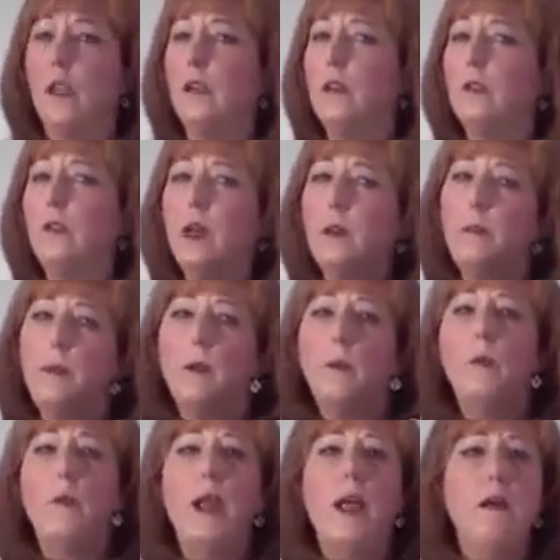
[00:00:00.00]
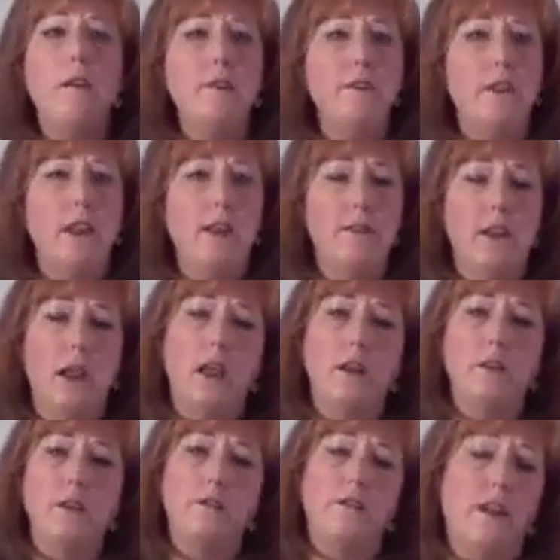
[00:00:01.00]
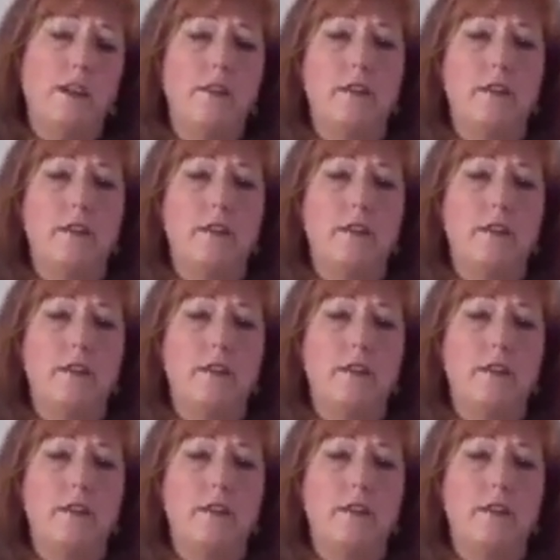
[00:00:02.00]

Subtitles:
You're up around 500,